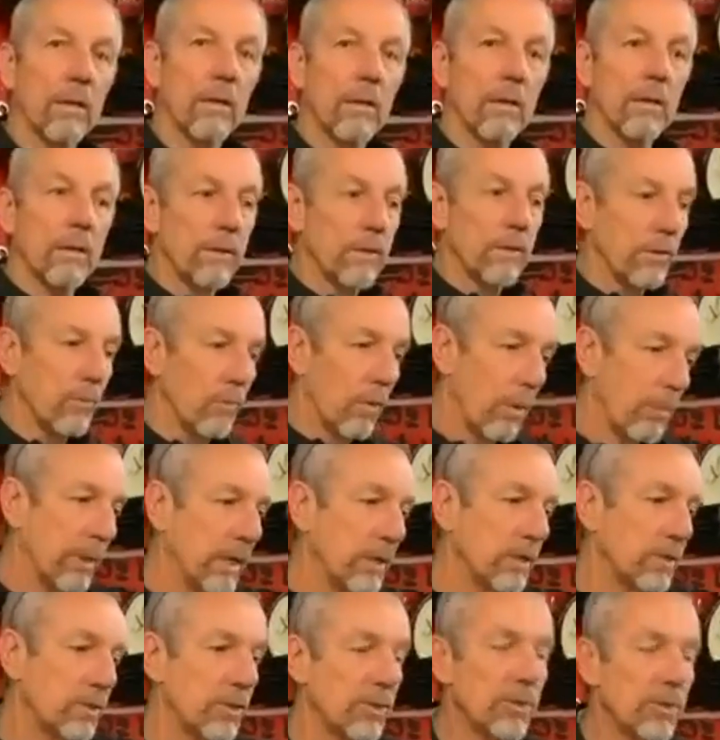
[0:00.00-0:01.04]
Do you want me to
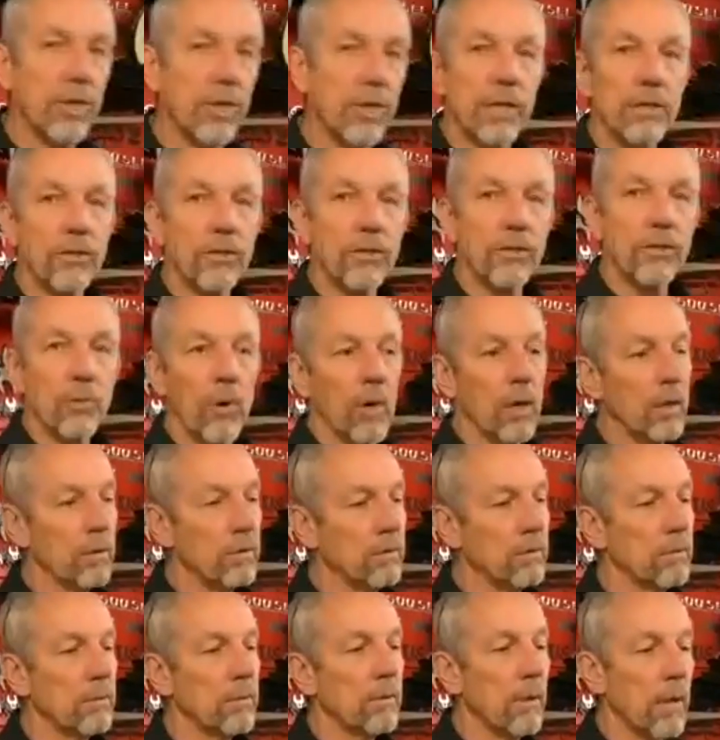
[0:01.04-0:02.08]
just change the
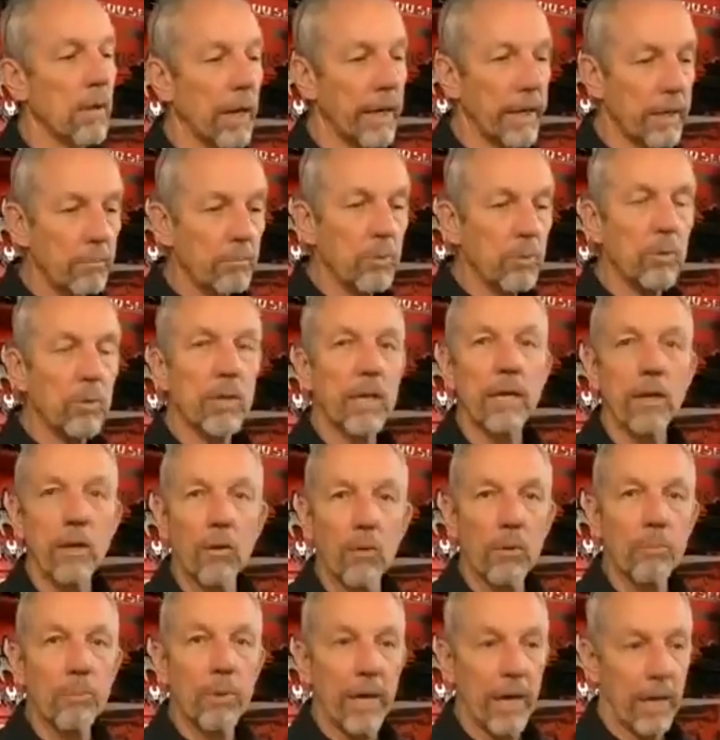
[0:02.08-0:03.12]
oil? I can pull that
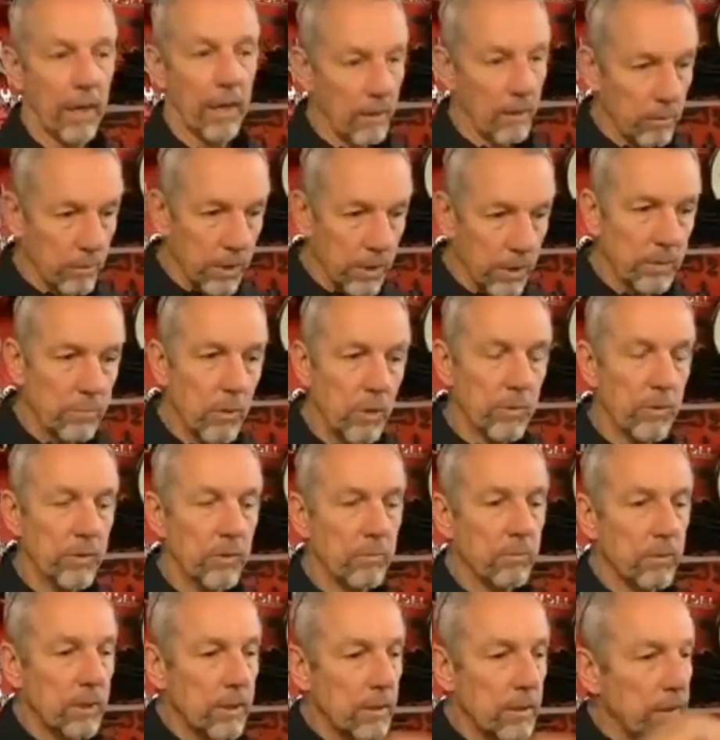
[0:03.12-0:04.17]
lower panel because most of
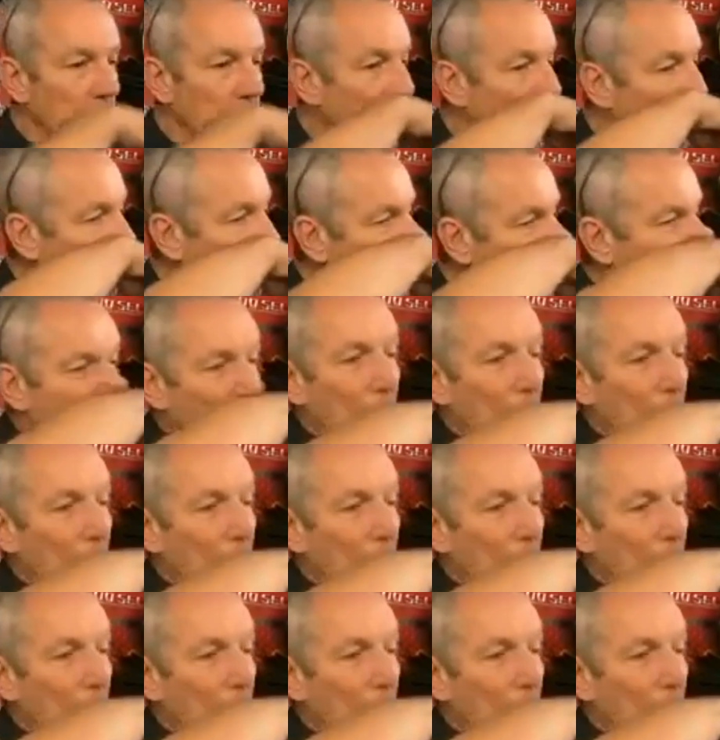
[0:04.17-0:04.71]
them still have it.